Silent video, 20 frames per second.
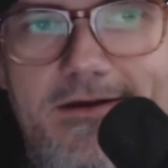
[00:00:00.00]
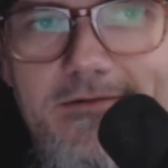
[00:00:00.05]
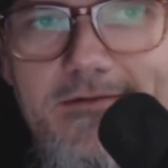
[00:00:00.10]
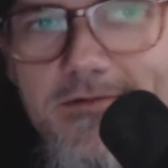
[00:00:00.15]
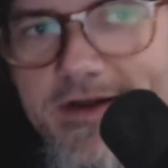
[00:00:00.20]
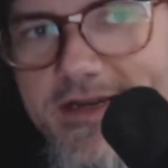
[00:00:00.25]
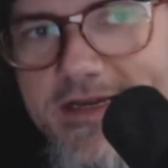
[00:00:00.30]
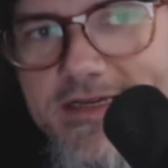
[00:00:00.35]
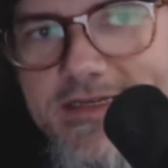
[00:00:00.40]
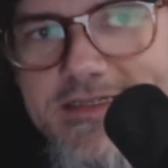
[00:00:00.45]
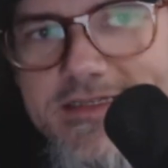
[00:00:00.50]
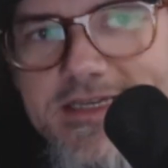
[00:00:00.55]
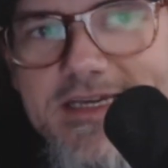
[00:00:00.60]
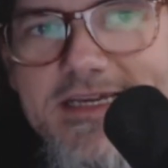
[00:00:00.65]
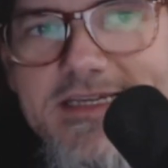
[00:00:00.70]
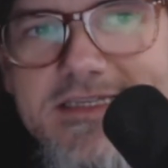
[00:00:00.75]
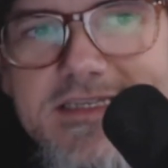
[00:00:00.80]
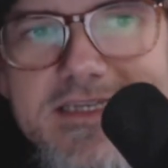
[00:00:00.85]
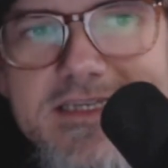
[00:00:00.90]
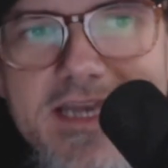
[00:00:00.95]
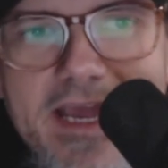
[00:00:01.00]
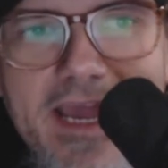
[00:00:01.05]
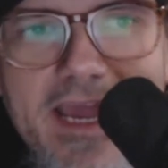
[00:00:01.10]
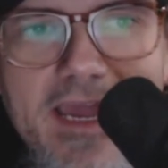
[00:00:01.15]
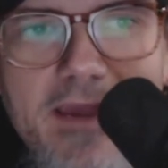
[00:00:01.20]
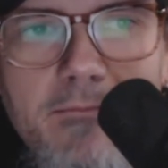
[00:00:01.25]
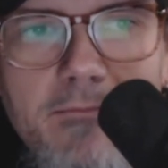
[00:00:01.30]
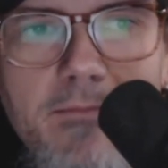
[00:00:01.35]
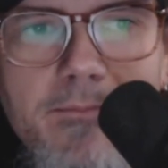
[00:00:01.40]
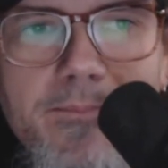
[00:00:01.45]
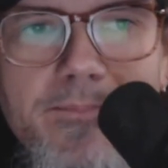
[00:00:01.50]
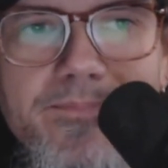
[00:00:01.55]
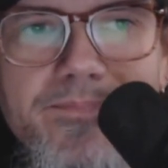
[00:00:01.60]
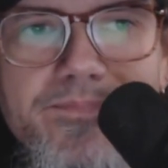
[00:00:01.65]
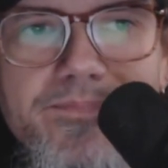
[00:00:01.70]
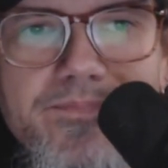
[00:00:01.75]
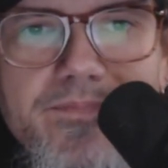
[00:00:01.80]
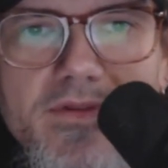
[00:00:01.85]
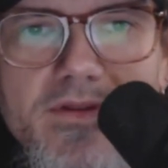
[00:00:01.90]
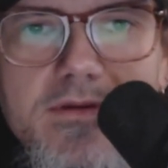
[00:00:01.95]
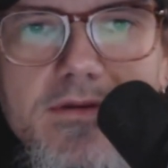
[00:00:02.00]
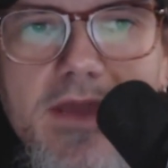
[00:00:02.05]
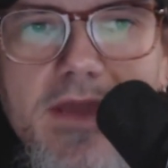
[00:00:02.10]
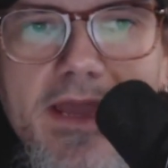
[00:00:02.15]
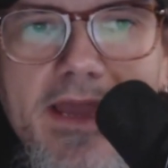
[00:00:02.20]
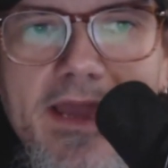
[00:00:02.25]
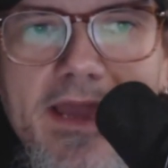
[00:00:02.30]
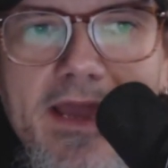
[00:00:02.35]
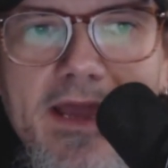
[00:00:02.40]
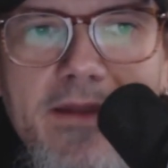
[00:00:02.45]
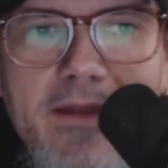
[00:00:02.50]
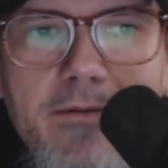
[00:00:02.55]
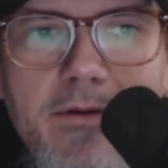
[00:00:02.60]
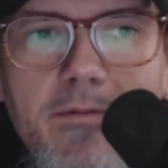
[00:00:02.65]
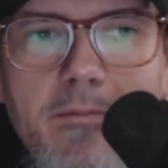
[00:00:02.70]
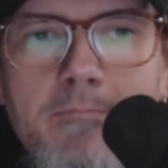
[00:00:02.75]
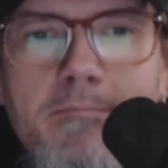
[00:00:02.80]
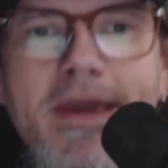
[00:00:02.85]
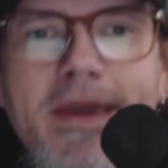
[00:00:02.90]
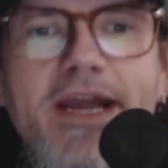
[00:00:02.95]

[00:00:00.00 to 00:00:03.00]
What is his name? And Mick